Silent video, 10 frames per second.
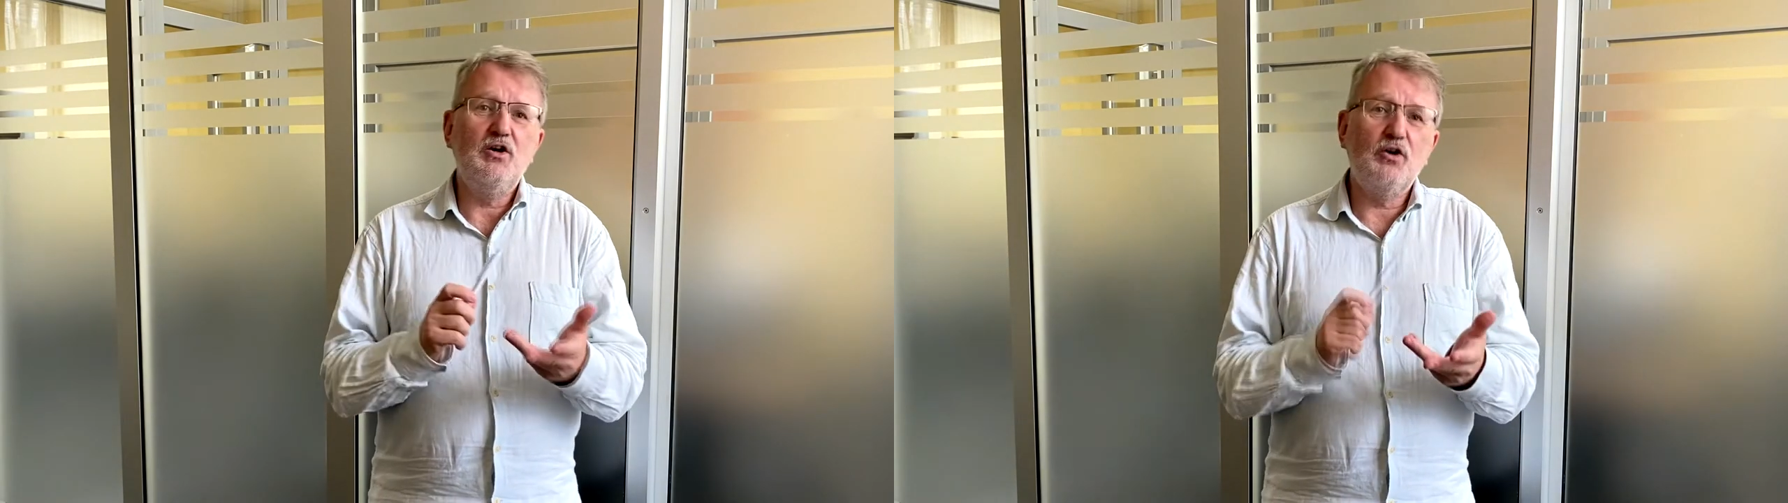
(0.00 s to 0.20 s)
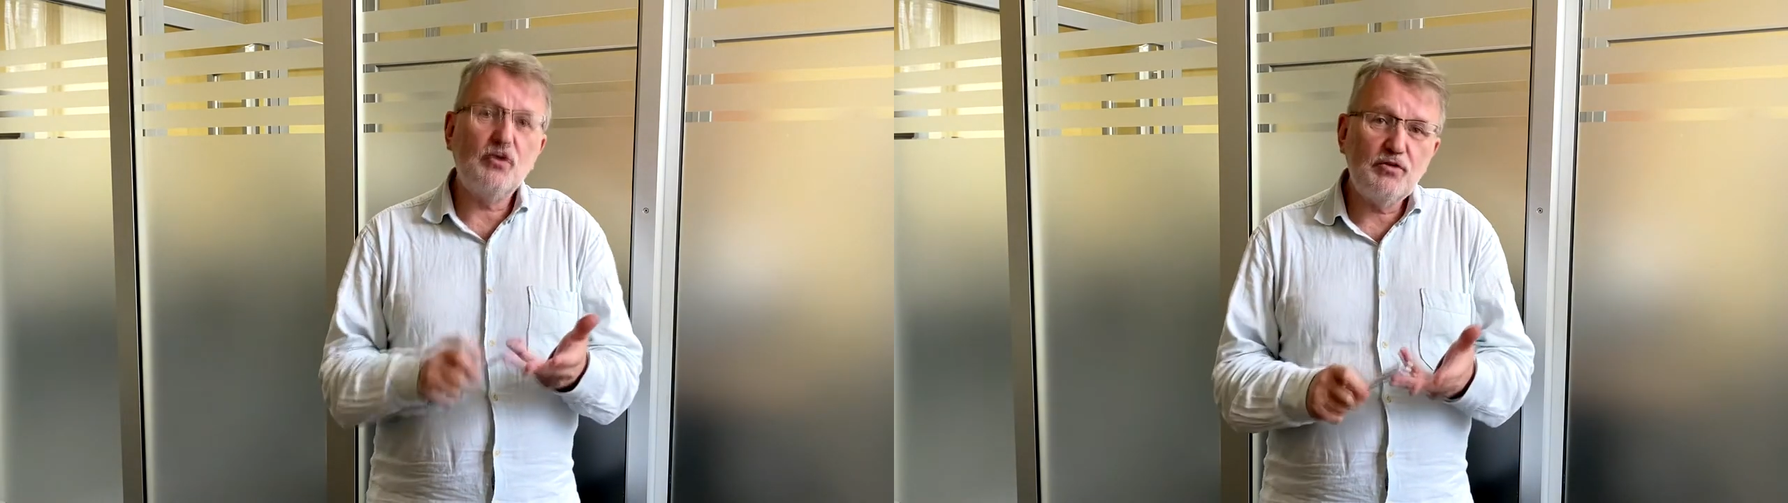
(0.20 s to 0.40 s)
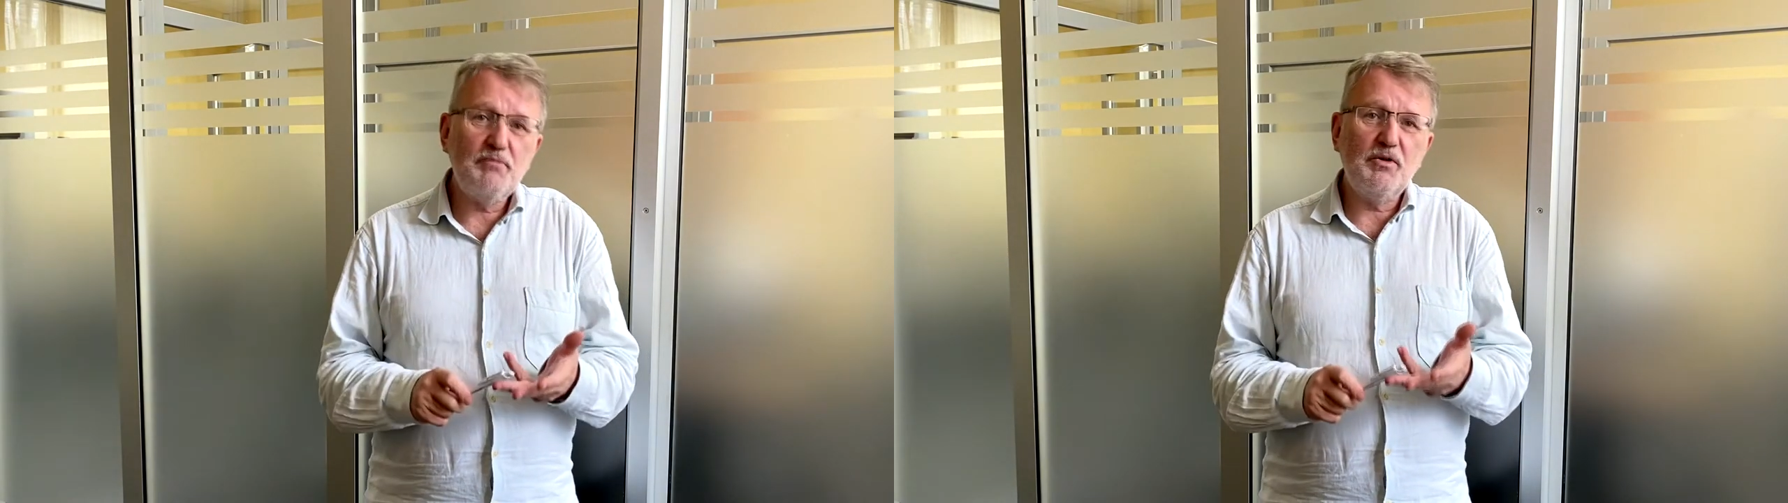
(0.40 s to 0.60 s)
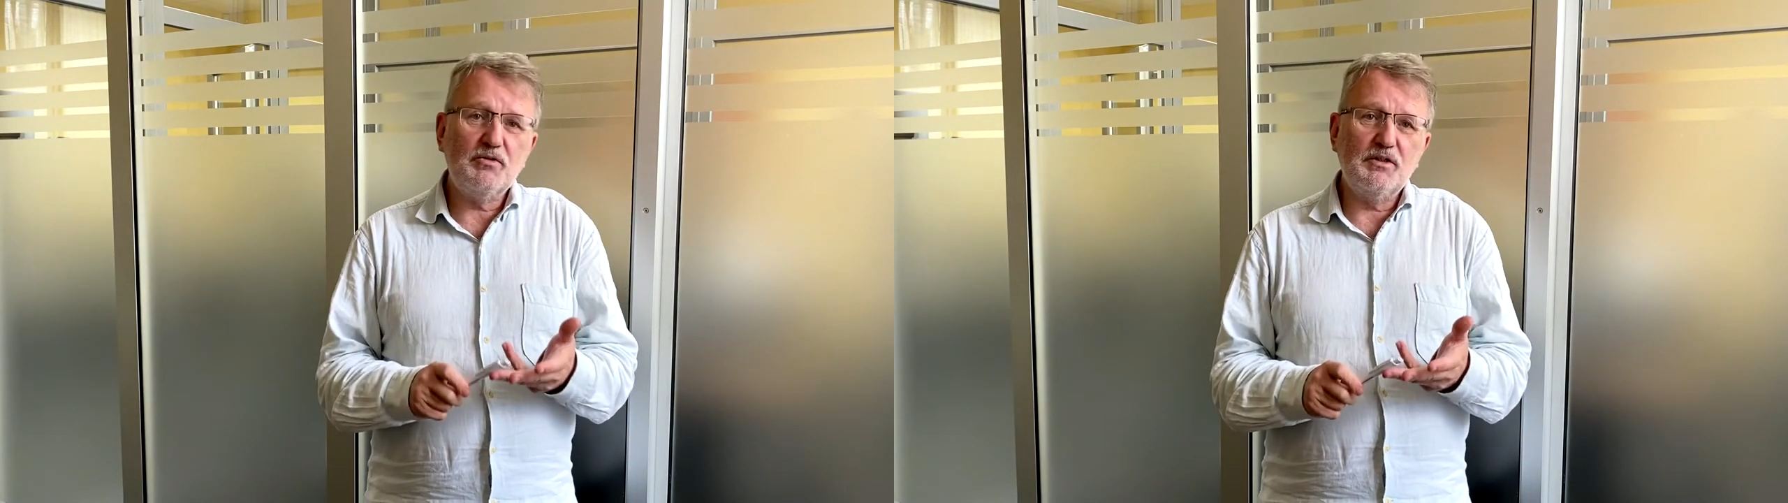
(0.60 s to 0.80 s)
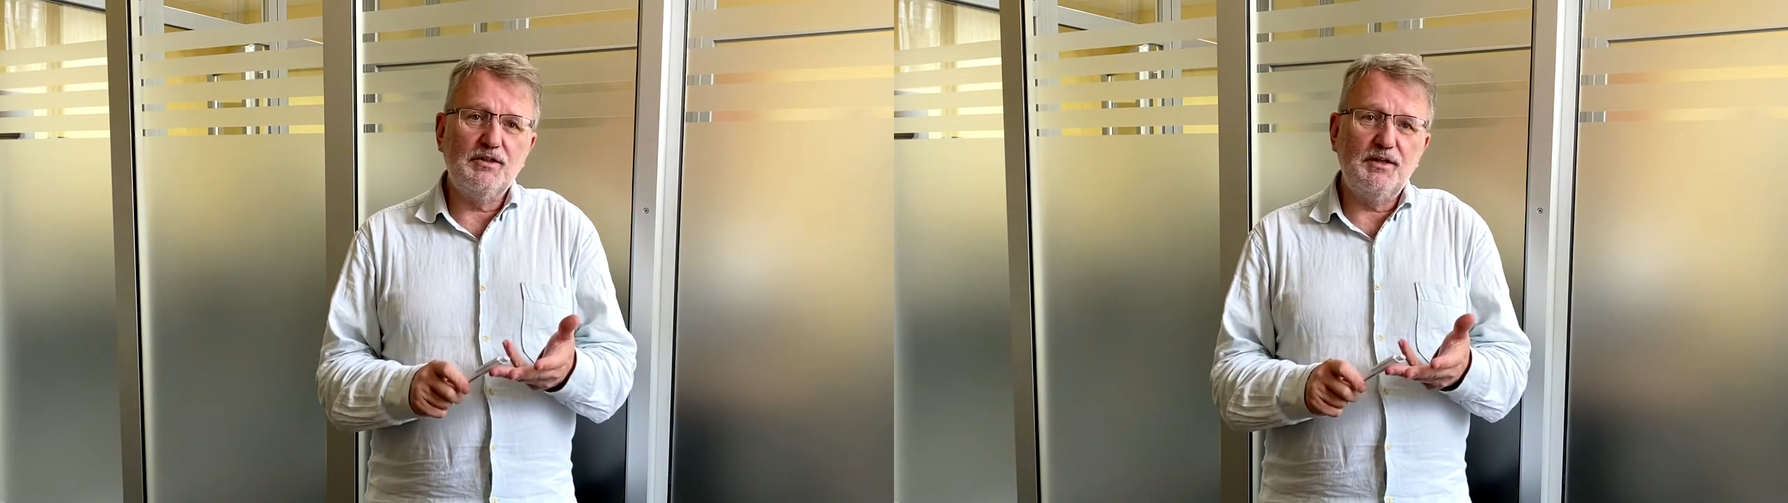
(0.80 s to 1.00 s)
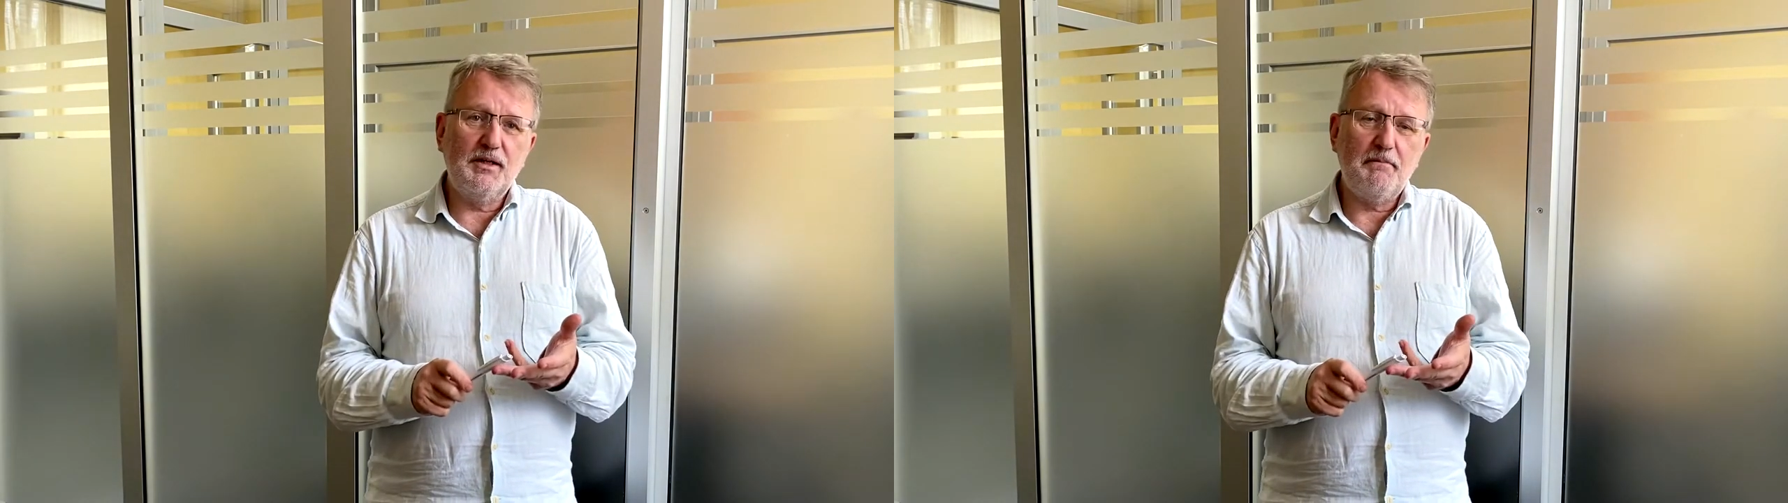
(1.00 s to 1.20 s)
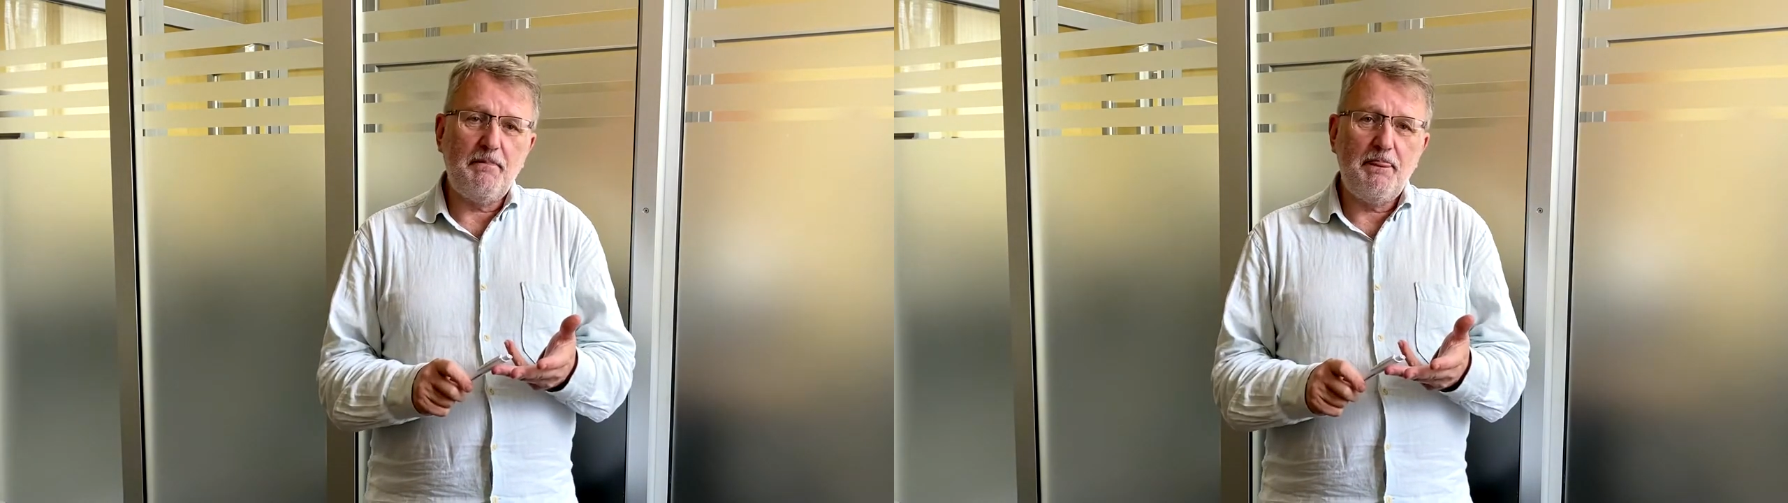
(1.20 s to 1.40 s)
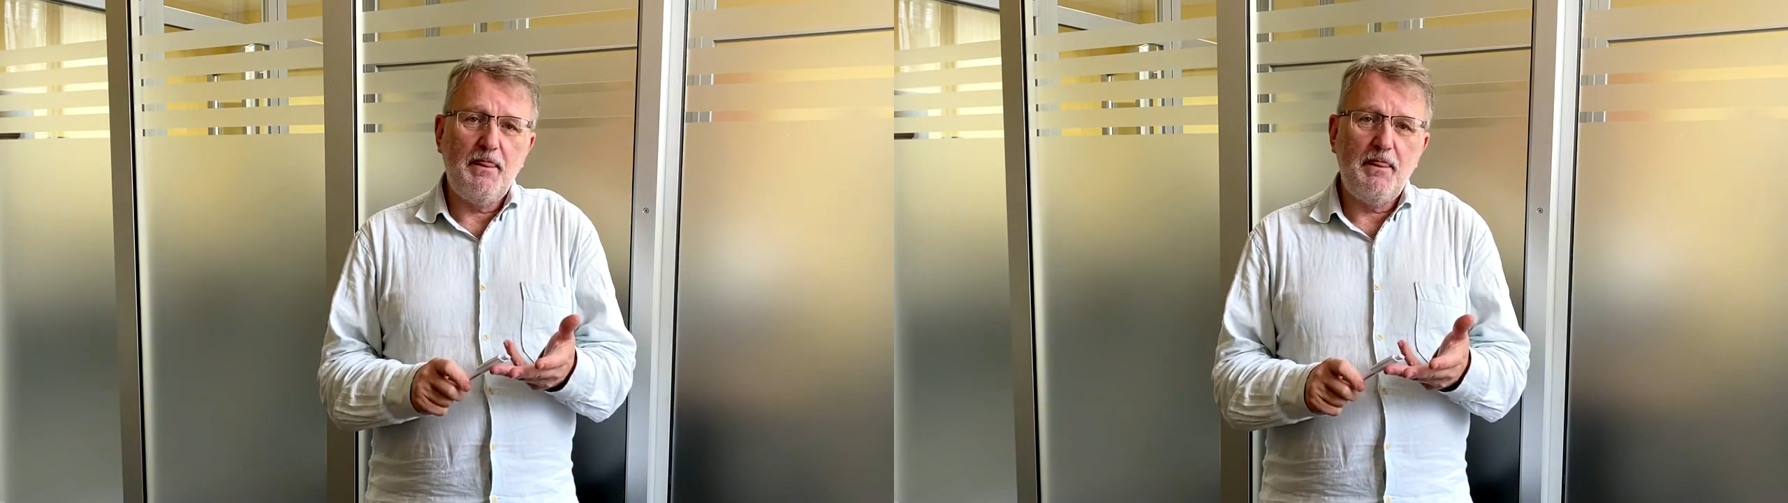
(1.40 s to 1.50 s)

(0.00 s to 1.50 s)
or remote learning.